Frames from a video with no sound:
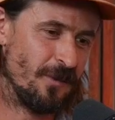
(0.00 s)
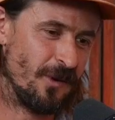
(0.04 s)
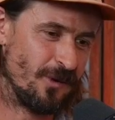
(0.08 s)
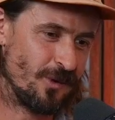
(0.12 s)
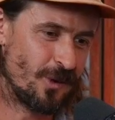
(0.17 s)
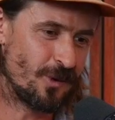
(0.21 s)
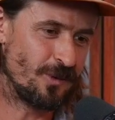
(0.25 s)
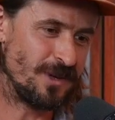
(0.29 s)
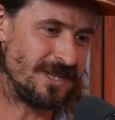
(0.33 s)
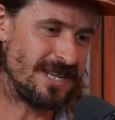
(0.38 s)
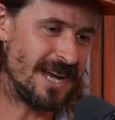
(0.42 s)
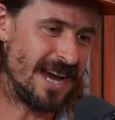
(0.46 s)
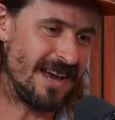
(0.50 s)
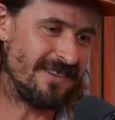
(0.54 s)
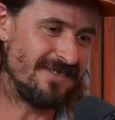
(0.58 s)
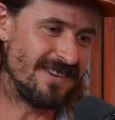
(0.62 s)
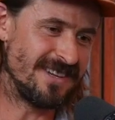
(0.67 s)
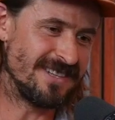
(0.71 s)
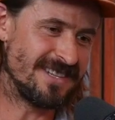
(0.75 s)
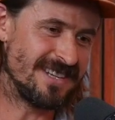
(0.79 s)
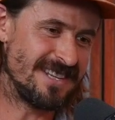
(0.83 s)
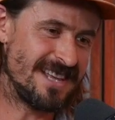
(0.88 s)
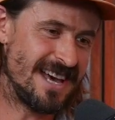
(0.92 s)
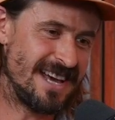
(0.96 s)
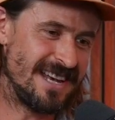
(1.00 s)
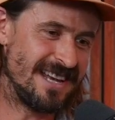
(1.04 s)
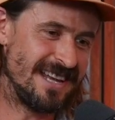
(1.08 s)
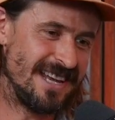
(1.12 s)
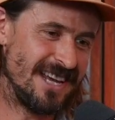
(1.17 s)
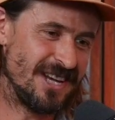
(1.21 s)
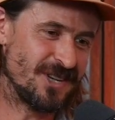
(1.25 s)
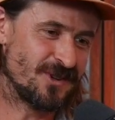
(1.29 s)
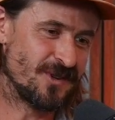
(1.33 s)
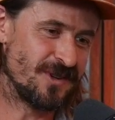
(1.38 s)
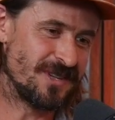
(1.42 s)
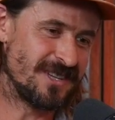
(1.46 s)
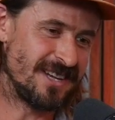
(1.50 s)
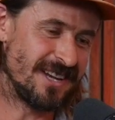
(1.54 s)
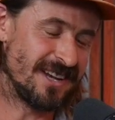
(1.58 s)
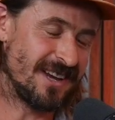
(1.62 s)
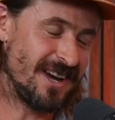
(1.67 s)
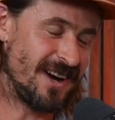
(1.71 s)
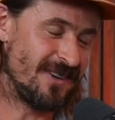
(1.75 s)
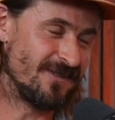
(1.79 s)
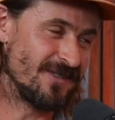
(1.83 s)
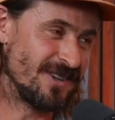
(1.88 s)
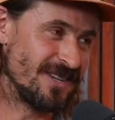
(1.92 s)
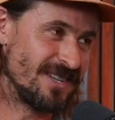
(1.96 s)
before we dive into that interesting
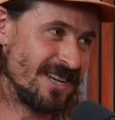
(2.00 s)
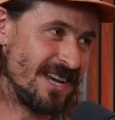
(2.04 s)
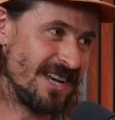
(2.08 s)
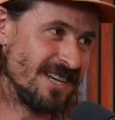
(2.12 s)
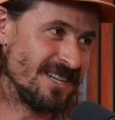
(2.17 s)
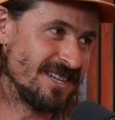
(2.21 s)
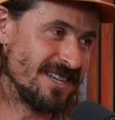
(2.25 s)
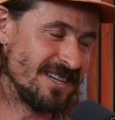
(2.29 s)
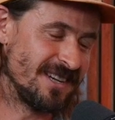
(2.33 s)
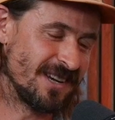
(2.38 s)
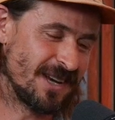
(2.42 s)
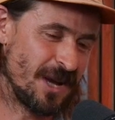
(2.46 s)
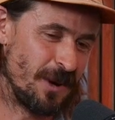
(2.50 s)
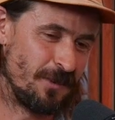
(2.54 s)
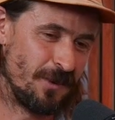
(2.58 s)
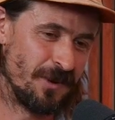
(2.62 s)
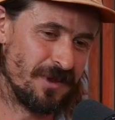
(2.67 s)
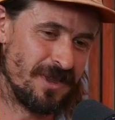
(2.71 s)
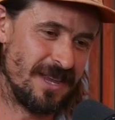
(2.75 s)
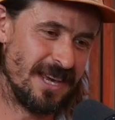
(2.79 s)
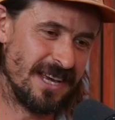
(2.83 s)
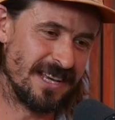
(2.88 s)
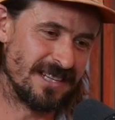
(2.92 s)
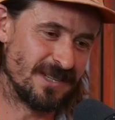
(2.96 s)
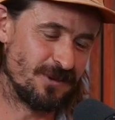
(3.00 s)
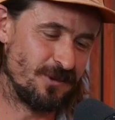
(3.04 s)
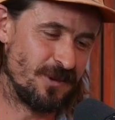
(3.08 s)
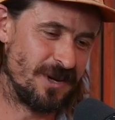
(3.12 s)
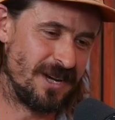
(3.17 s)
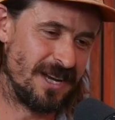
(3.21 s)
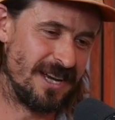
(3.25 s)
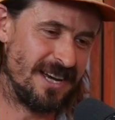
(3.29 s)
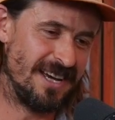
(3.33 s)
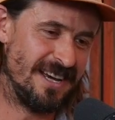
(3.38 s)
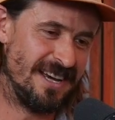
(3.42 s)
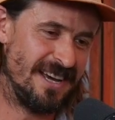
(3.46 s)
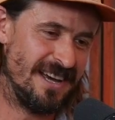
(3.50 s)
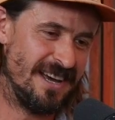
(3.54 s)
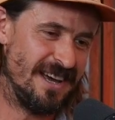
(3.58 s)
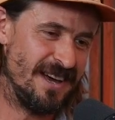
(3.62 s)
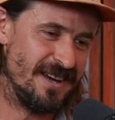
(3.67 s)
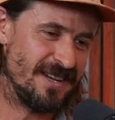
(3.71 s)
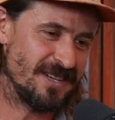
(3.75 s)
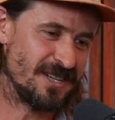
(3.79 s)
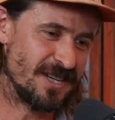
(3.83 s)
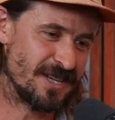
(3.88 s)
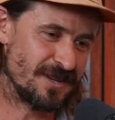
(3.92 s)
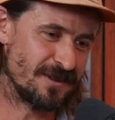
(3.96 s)
conversation, a couple of things I want to
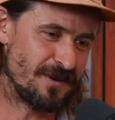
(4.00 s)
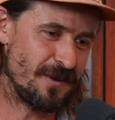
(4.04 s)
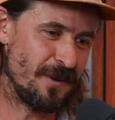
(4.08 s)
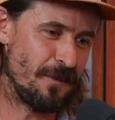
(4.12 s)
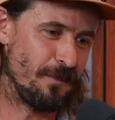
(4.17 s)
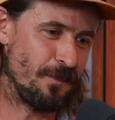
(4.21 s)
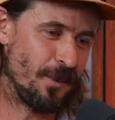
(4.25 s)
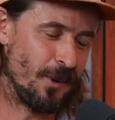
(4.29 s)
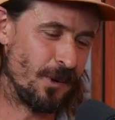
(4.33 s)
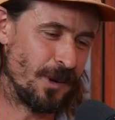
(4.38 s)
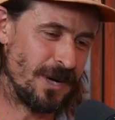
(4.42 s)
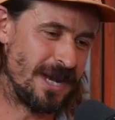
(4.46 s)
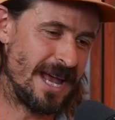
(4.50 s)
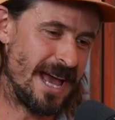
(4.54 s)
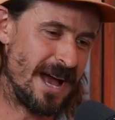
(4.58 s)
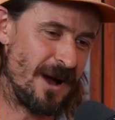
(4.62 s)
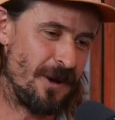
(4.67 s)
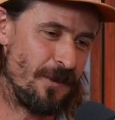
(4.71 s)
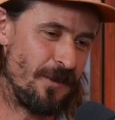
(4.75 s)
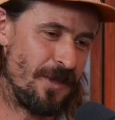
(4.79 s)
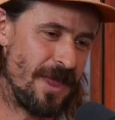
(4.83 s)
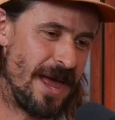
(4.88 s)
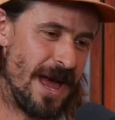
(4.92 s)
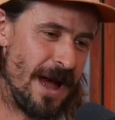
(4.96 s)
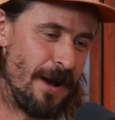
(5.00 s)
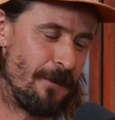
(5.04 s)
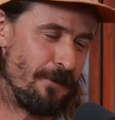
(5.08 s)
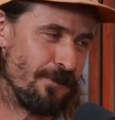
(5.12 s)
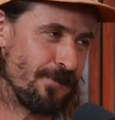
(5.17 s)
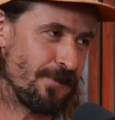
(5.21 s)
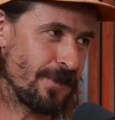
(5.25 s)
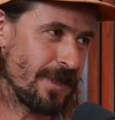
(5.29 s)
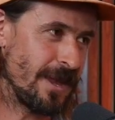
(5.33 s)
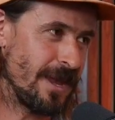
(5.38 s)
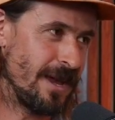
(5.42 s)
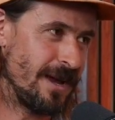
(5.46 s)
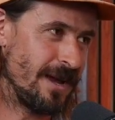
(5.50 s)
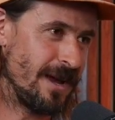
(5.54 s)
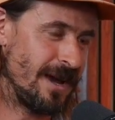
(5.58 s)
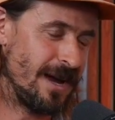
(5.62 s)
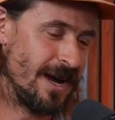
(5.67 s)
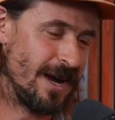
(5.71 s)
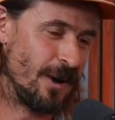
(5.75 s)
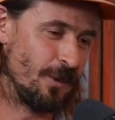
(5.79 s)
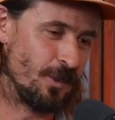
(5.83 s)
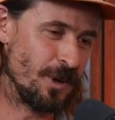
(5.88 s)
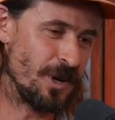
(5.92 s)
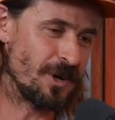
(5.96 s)
just point out that
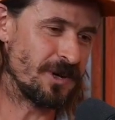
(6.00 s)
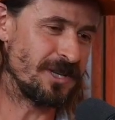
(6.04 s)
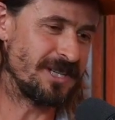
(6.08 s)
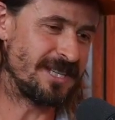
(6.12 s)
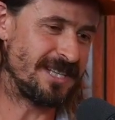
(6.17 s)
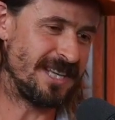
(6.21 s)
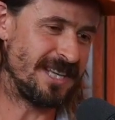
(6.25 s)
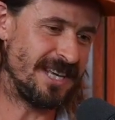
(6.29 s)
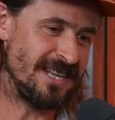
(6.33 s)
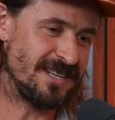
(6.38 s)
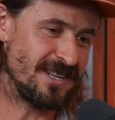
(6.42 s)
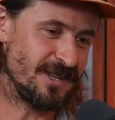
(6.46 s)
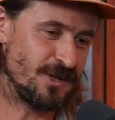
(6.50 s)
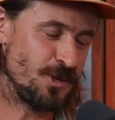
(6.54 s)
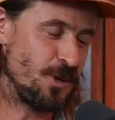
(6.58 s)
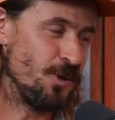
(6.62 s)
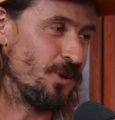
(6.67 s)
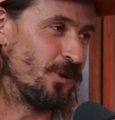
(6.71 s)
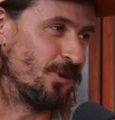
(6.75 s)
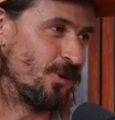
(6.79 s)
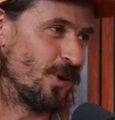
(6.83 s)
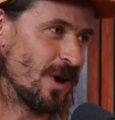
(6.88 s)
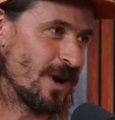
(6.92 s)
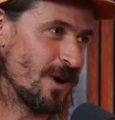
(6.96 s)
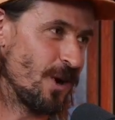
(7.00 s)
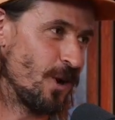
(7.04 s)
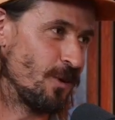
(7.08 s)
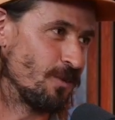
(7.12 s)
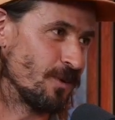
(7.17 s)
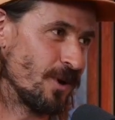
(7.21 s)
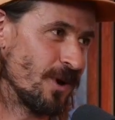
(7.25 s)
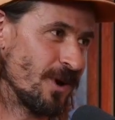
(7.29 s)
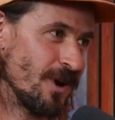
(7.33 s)
we are in season 2 of Where Hope